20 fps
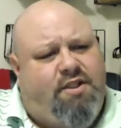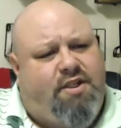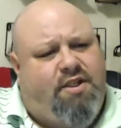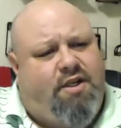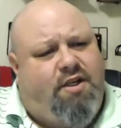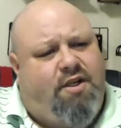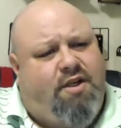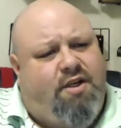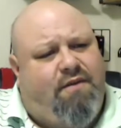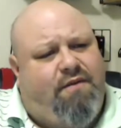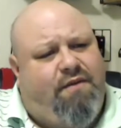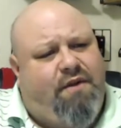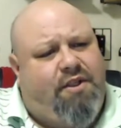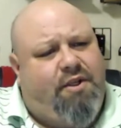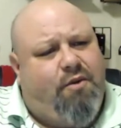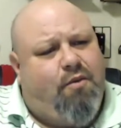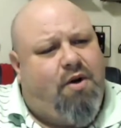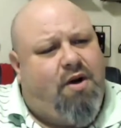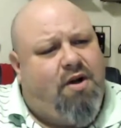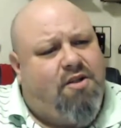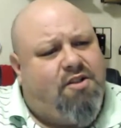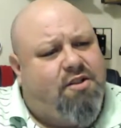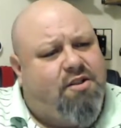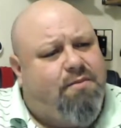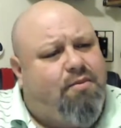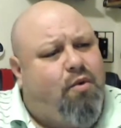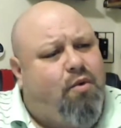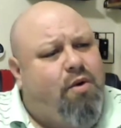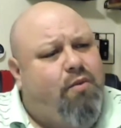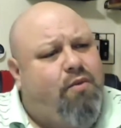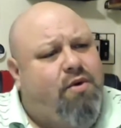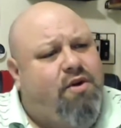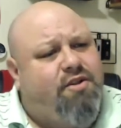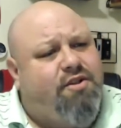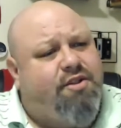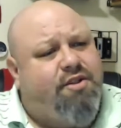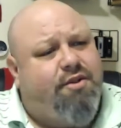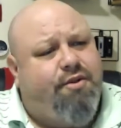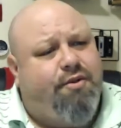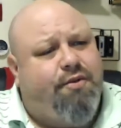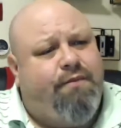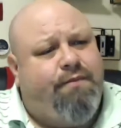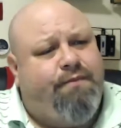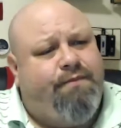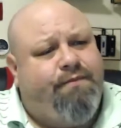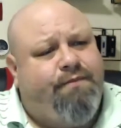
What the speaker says: at 50 watts at a 0.12.